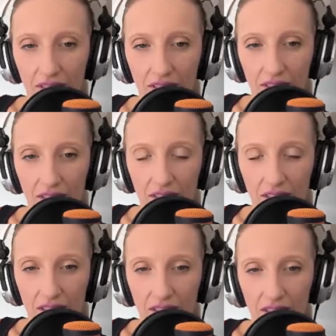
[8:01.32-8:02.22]

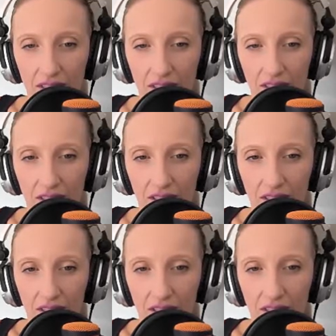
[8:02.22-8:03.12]

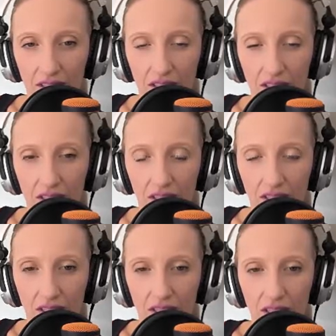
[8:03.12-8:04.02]

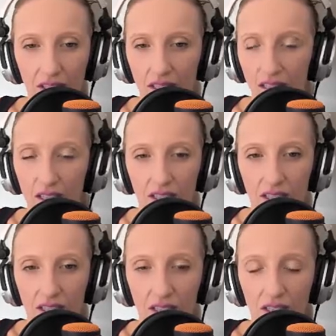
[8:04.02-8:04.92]

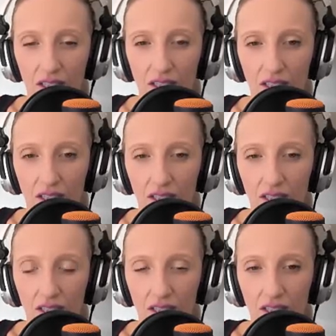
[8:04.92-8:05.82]

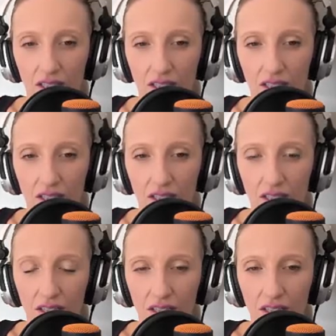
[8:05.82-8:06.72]

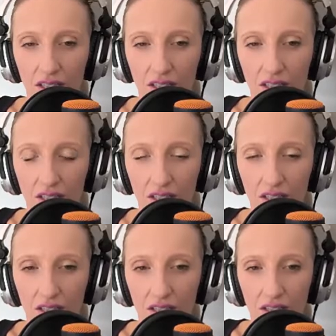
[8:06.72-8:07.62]

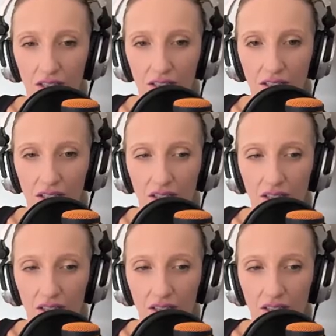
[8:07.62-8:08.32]
(not speaking)